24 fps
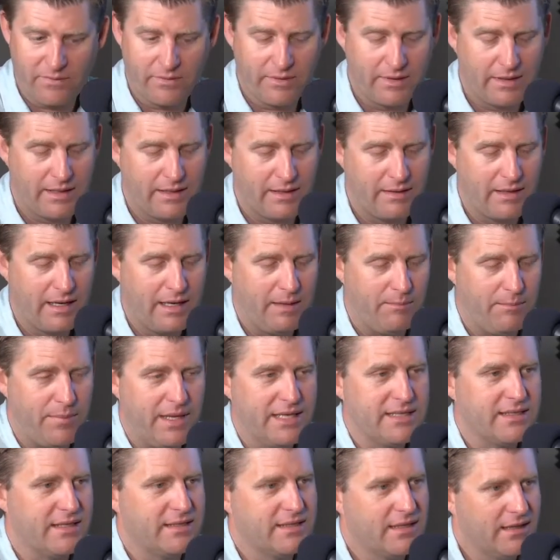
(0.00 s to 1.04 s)
in any
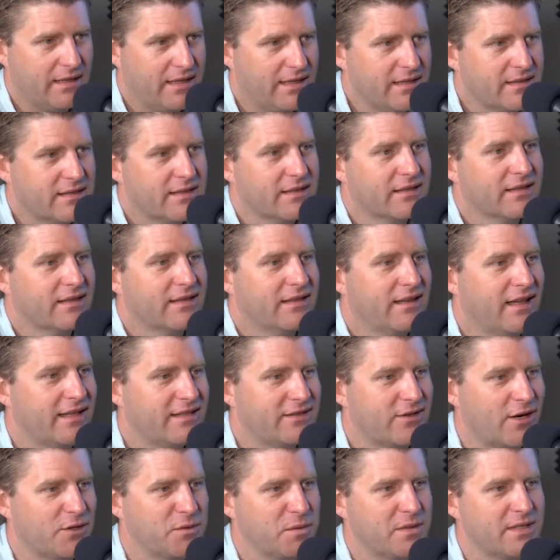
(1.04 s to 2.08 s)
business, at least it starts with